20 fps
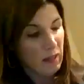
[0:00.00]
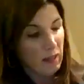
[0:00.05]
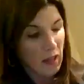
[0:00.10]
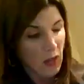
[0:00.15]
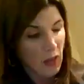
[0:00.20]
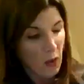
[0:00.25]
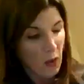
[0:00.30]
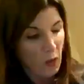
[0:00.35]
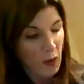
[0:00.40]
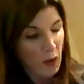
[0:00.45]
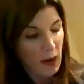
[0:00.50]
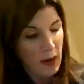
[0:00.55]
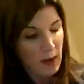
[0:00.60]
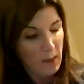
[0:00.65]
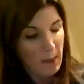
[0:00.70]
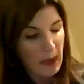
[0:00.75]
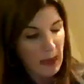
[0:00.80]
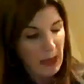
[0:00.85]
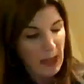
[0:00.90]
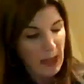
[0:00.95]
We're going to put
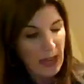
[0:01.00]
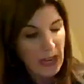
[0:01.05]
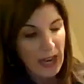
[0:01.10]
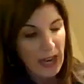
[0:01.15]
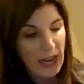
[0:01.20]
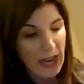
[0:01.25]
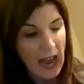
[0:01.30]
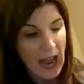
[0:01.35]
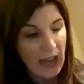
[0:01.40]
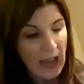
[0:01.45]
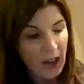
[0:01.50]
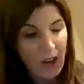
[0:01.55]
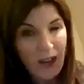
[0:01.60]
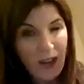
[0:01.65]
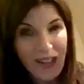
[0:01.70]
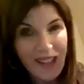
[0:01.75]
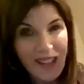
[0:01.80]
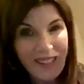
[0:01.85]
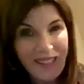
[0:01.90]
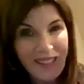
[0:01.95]
the neck
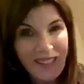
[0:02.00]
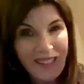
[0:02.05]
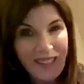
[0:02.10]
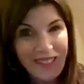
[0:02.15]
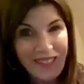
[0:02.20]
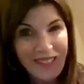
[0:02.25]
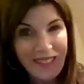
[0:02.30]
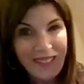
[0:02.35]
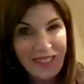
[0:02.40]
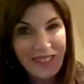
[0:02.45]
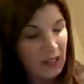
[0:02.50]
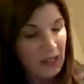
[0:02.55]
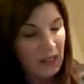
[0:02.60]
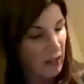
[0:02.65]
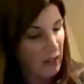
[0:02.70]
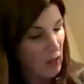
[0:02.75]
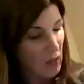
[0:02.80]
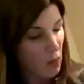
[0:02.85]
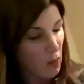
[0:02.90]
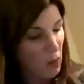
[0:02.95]
on.
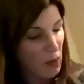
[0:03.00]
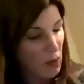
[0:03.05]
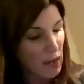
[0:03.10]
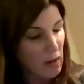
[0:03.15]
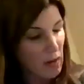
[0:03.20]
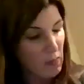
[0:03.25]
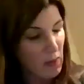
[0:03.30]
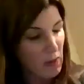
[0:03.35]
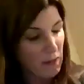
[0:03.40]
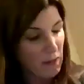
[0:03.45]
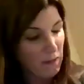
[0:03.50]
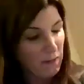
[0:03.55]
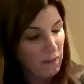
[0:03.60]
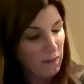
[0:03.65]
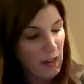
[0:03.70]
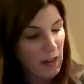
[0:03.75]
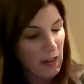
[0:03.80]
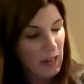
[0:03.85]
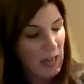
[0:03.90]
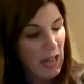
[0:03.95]
We're going to put a
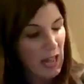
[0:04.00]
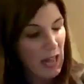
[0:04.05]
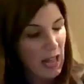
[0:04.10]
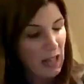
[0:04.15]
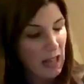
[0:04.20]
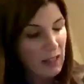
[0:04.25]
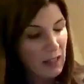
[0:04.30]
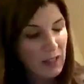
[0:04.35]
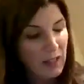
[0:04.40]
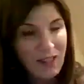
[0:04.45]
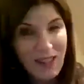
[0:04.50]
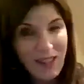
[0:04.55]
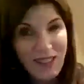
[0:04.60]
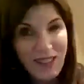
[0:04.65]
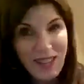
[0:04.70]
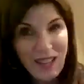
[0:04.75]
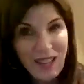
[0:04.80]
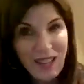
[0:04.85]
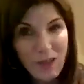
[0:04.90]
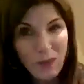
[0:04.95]
fun collar on
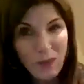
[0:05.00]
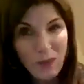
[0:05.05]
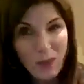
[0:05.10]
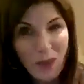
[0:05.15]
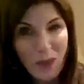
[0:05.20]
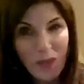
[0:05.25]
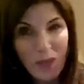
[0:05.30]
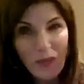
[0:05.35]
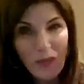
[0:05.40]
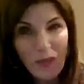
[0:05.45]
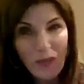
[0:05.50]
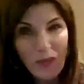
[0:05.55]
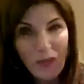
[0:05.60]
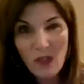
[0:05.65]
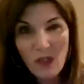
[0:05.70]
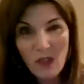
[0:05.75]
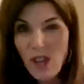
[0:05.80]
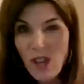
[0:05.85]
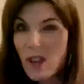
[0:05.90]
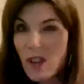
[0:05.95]
him so he can do
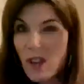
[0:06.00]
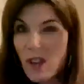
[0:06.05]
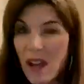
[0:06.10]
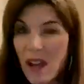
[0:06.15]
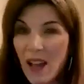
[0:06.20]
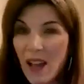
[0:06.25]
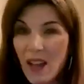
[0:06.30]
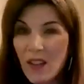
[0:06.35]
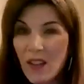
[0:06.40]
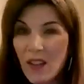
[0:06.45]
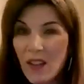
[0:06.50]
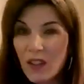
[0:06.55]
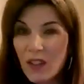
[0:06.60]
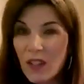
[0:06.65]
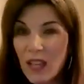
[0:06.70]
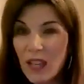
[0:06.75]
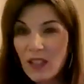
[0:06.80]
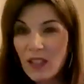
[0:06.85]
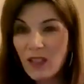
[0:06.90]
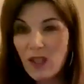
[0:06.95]
jingle bells, or
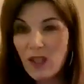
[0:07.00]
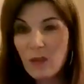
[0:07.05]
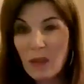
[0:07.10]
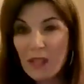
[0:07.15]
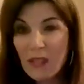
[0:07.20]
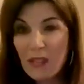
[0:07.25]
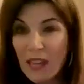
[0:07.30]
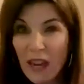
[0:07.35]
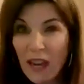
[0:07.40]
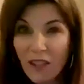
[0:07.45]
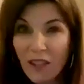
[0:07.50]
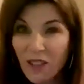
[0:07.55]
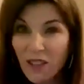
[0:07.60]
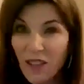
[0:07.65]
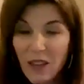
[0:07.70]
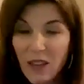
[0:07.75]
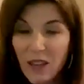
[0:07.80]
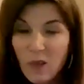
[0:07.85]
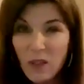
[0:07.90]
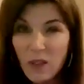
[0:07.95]
he can just be
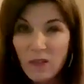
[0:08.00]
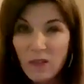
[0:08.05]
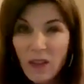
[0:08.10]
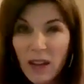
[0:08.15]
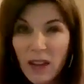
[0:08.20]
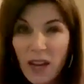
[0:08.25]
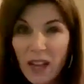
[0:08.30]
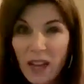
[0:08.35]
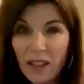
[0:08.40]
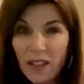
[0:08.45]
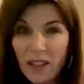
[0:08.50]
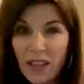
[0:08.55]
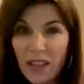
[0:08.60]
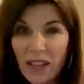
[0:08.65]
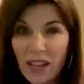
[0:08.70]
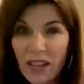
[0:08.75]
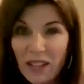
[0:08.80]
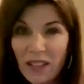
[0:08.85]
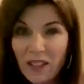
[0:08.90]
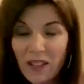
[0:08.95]
decorated with fun holiday
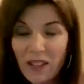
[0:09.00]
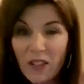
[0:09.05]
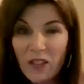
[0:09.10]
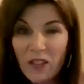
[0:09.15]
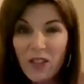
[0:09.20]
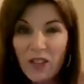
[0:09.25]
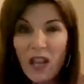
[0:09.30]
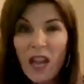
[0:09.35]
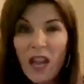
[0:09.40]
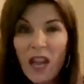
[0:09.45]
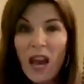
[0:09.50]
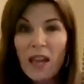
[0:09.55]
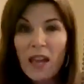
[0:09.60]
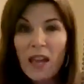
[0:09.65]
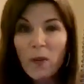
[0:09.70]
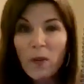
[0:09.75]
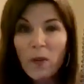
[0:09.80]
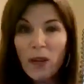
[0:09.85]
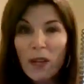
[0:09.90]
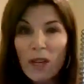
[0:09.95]
colors. And then
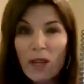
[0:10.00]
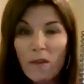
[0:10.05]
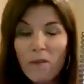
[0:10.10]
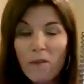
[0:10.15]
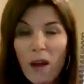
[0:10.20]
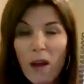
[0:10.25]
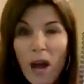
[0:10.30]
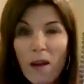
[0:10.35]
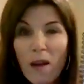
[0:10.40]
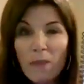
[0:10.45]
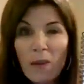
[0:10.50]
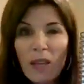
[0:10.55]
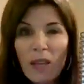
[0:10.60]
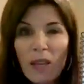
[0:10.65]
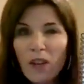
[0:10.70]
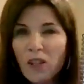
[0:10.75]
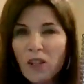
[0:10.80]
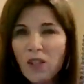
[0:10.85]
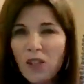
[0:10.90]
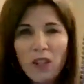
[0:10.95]
we're going to come up
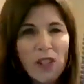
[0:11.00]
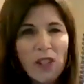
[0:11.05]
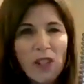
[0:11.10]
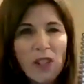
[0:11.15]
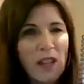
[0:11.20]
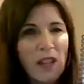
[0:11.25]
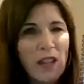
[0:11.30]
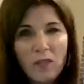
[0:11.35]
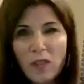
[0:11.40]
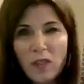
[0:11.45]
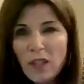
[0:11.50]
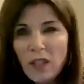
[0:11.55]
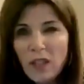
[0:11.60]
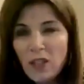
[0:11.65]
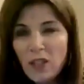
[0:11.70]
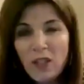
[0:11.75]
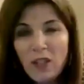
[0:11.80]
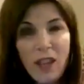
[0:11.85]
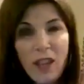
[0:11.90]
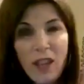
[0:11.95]
here and you're going to get really
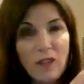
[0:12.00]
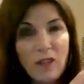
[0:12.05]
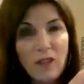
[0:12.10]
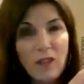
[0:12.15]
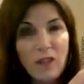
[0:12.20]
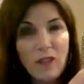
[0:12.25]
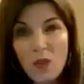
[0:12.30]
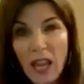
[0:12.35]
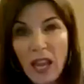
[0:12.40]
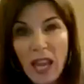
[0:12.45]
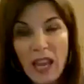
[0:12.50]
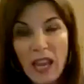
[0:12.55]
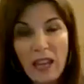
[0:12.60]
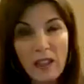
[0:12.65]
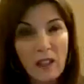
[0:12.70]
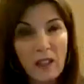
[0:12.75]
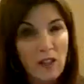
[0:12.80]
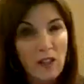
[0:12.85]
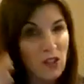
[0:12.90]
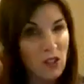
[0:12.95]
creative with those
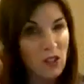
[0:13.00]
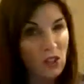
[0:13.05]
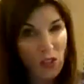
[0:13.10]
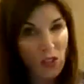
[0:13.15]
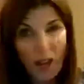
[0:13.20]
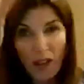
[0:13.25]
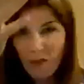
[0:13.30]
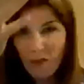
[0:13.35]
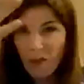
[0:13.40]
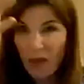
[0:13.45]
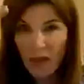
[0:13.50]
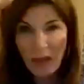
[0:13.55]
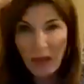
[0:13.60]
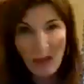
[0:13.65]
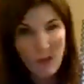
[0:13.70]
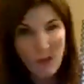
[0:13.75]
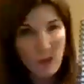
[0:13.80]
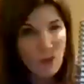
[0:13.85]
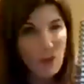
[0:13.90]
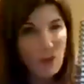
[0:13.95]
antlers and try to make
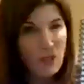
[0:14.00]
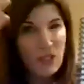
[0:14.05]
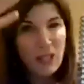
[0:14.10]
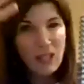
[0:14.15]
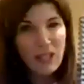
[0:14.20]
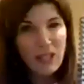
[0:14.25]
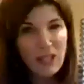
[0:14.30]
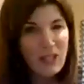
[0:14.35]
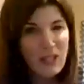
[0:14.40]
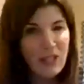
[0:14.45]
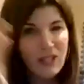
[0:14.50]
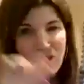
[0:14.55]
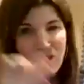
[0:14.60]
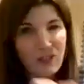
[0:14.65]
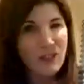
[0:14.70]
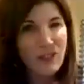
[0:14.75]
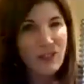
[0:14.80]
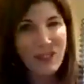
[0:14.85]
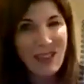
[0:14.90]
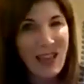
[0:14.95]
them really
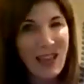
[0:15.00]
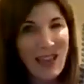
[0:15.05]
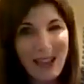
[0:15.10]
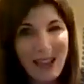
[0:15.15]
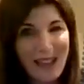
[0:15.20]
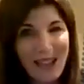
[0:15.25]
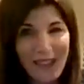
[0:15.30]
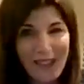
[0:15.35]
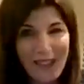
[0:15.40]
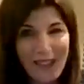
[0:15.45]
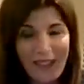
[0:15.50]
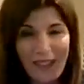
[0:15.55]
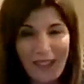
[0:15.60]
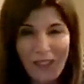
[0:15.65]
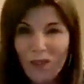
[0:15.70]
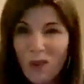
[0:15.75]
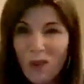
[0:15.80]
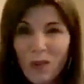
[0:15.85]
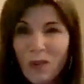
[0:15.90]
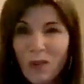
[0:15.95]
creative and
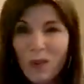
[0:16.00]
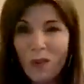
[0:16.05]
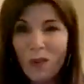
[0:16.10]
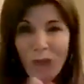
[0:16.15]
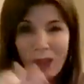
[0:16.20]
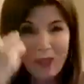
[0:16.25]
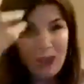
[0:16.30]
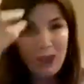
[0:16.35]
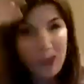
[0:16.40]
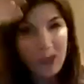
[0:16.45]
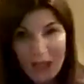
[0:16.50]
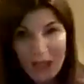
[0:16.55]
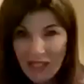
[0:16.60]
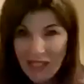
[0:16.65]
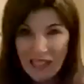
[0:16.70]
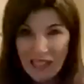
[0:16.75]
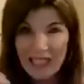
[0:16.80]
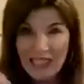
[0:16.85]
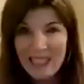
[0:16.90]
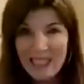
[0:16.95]
cool and
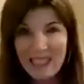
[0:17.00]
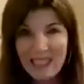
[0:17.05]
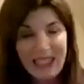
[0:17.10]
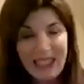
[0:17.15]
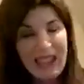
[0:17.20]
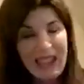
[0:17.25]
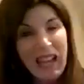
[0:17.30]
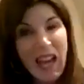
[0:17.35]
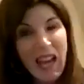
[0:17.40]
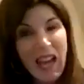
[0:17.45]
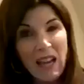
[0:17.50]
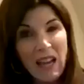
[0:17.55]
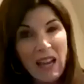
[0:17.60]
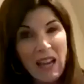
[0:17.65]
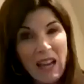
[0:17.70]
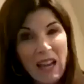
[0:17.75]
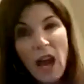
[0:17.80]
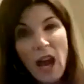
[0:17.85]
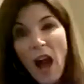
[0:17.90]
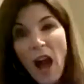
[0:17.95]
twisty. And you
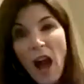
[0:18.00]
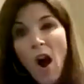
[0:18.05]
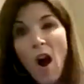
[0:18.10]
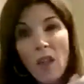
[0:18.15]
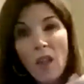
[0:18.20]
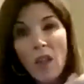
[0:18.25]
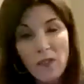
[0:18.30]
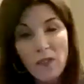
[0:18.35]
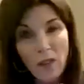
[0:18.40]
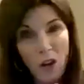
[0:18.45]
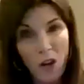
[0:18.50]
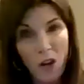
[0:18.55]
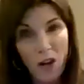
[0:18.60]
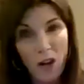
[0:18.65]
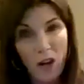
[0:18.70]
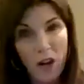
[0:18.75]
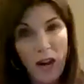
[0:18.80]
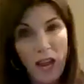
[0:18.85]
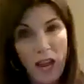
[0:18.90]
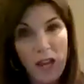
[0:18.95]
can, all of
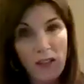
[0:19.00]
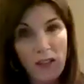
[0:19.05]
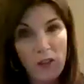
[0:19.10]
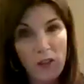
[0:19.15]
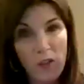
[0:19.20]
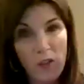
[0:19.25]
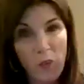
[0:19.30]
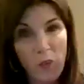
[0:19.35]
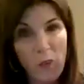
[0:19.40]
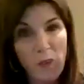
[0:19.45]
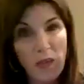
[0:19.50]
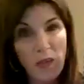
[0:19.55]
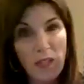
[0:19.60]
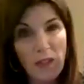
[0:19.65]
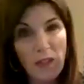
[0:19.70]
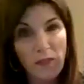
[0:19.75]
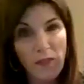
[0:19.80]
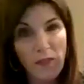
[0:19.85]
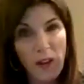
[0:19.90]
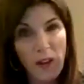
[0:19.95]
our antlers will be
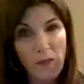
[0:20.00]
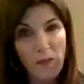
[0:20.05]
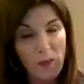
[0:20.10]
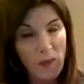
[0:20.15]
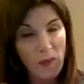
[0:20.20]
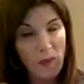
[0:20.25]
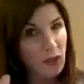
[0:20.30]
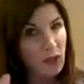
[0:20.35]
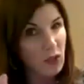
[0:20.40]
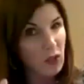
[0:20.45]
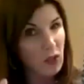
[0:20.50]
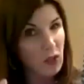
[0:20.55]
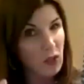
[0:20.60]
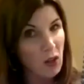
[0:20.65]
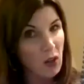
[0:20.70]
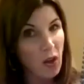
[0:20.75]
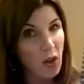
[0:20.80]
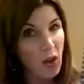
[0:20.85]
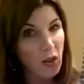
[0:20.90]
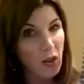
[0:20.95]
different because they're
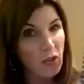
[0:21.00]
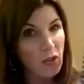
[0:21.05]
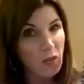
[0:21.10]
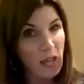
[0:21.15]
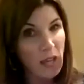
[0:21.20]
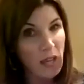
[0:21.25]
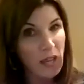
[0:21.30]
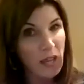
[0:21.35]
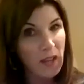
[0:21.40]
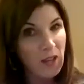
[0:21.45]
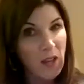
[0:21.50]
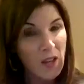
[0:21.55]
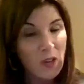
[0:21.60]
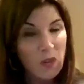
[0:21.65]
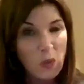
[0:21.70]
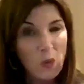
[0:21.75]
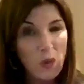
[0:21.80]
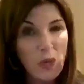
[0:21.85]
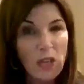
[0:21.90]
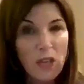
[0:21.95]
all unique.
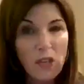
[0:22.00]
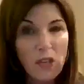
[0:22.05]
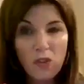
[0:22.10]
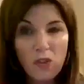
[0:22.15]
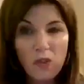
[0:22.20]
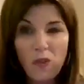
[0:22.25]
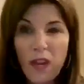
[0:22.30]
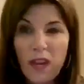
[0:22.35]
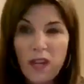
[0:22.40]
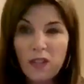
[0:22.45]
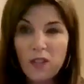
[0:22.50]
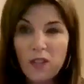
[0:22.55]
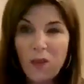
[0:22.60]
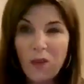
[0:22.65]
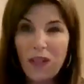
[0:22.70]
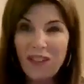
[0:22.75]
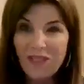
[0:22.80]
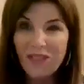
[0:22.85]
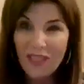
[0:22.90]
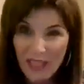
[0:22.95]
So each reindeer
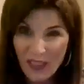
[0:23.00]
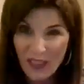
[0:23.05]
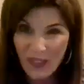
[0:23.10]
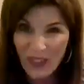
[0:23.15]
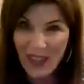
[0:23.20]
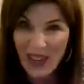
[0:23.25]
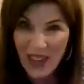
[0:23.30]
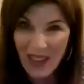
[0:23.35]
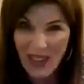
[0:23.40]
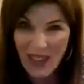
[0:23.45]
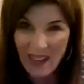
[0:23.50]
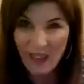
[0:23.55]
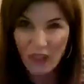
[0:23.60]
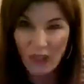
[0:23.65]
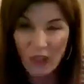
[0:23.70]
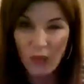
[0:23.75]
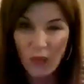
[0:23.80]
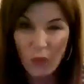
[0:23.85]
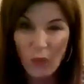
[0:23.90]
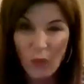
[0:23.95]
will have different
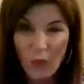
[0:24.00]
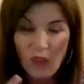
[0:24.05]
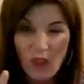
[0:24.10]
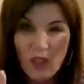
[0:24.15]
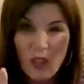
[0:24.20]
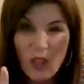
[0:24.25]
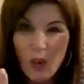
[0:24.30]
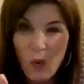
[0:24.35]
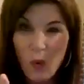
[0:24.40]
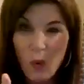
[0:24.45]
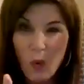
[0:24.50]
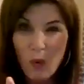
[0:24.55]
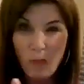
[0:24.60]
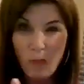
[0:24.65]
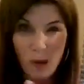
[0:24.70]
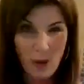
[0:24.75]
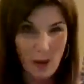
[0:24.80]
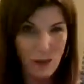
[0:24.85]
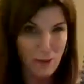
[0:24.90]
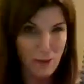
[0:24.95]
antlers, which is the cool
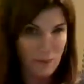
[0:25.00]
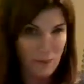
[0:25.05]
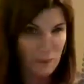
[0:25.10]
part.